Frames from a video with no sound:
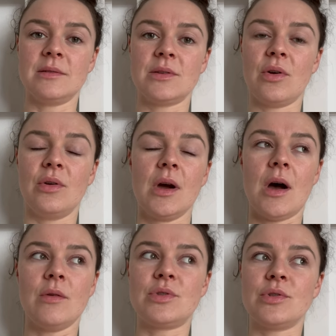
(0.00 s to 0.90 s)
So
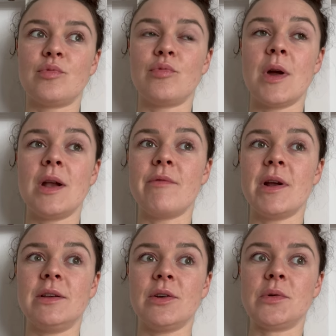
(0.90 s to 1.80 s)
I was just really,
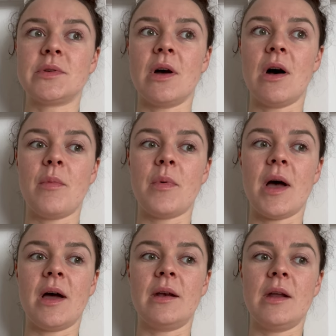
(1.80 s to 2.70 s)
really dosed up
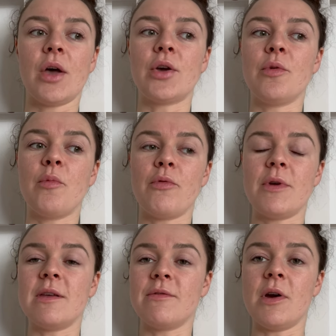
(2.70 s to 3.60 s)
and I couldn't
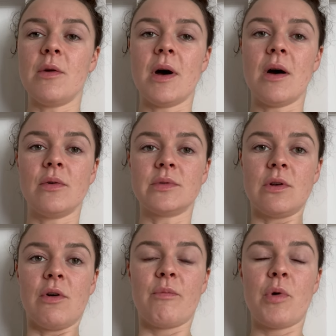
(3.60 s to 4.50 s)
breathe very well. There was a
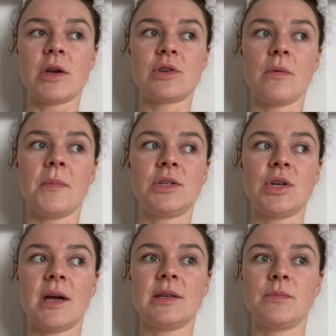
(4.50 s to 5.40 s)
lot of pressure on my
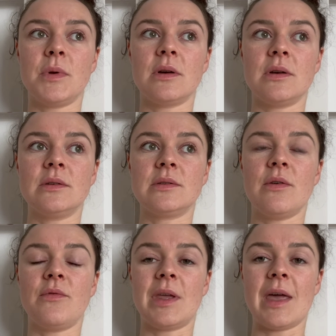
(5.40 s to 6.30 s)
chest because
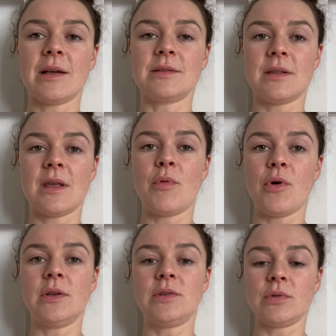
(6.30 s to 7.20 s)
of the gas that they
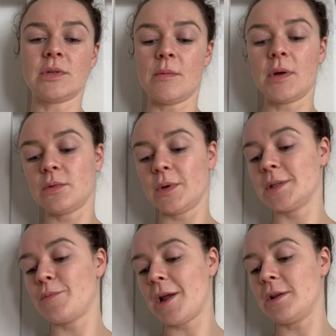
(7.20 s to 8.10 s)
put into your stomach to
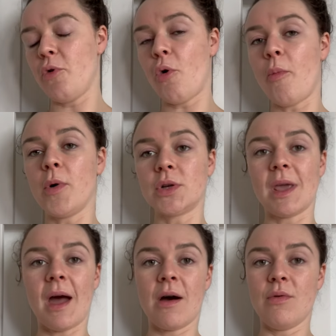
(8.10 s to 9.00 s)
expand your
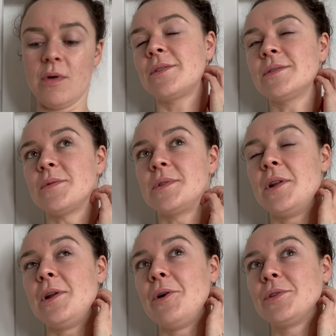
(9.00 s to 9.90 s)
body out, because I was in
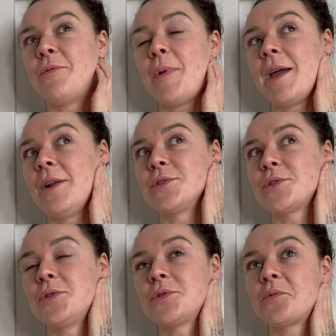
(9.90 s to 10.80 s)
a lot of pain. I just
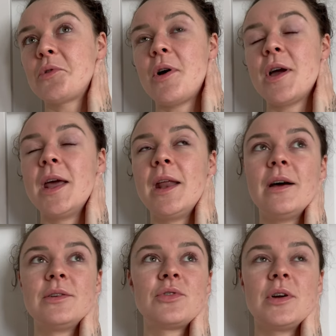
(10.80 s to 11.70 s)
couldn't stop crying.
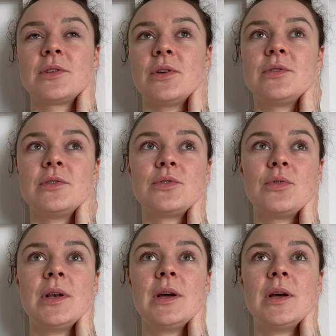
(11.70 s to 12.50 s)
I tried to go to the toilet.